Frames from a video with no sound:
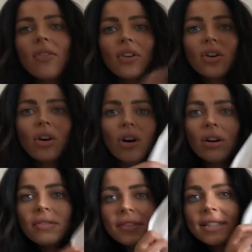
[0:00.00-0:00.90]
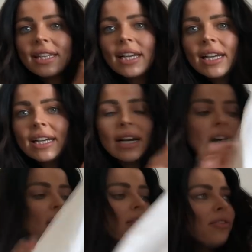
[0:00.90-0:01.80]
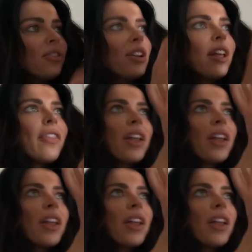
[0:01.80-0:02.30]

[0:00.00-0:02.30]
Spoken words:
on the cuffs, on the front, and